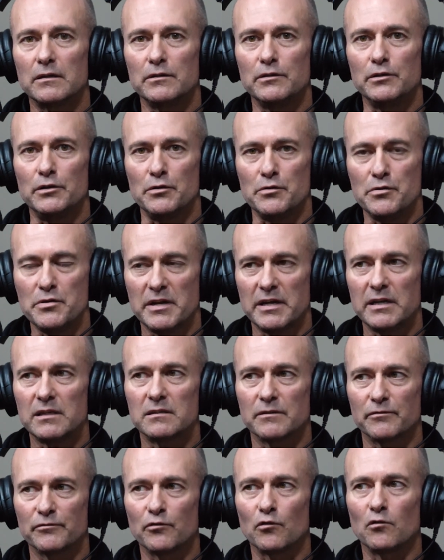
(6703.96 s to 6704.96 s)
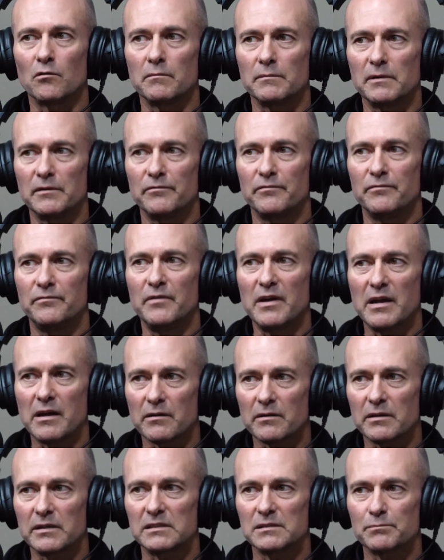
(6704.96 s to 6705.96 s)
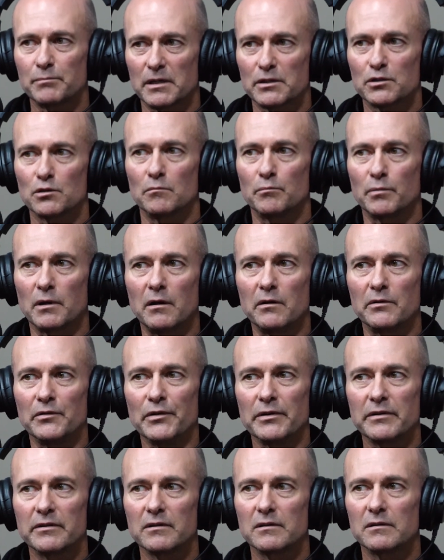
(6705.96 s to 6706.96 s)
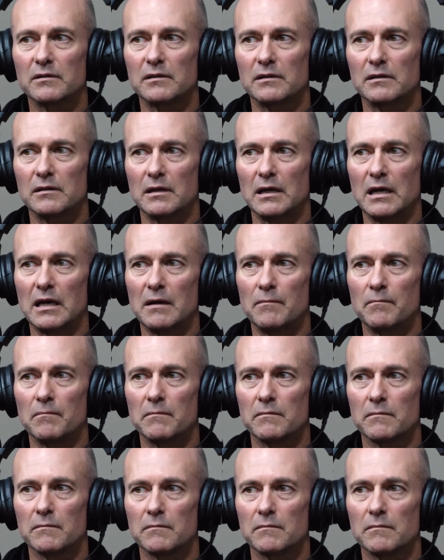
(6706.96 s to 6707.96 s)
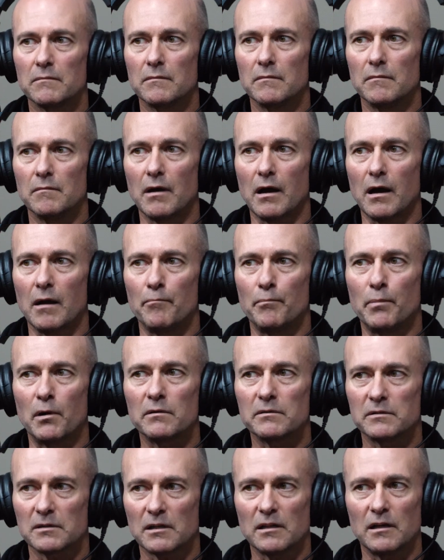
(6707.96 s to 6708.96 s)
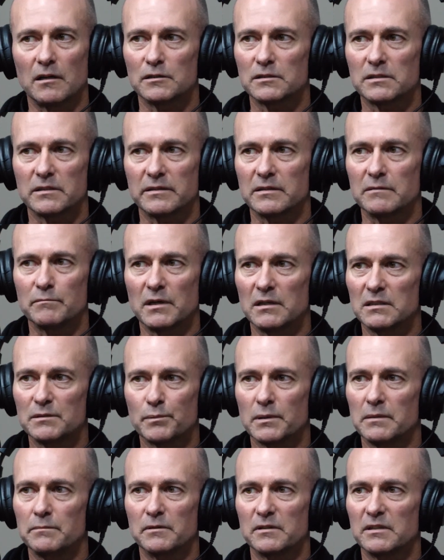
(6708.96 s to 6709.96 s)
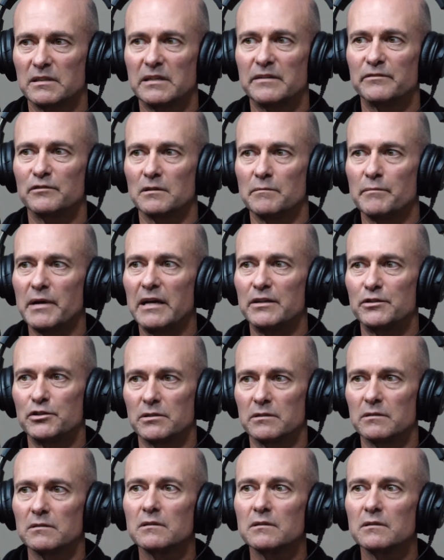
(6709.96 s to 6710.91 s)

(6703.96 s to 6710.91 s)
you need to form a very special bond, a bond closer than most people could ever imagine.